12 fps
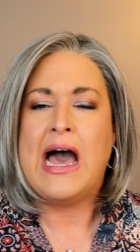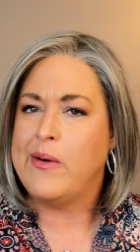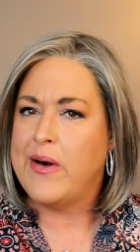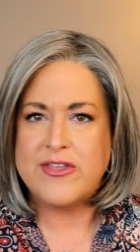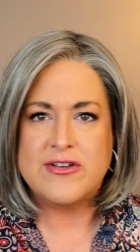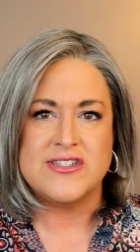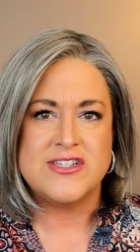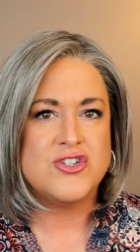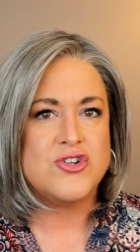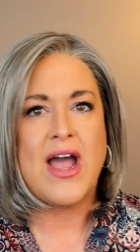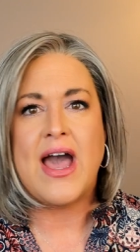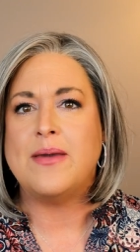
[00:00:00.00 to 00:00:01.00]
how others
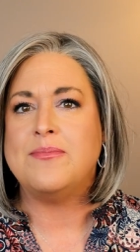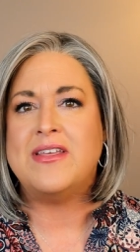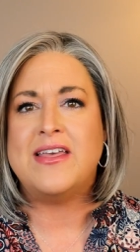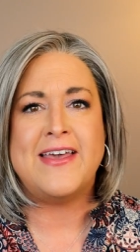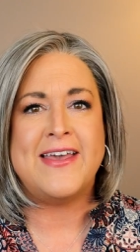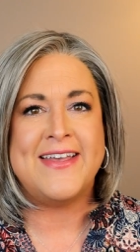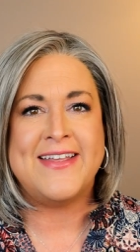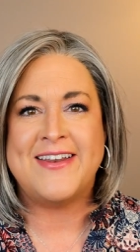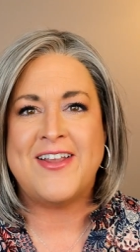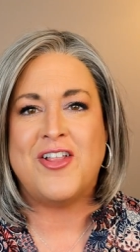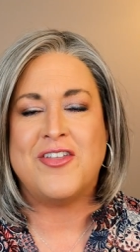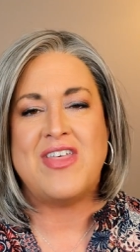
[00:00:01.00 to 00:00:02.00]
described it
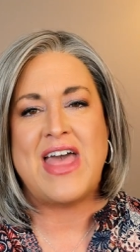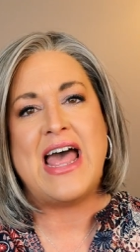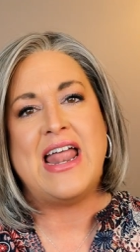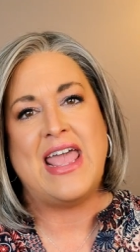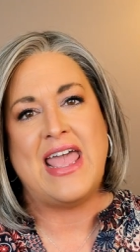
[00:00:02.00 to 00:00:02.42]
and all of that.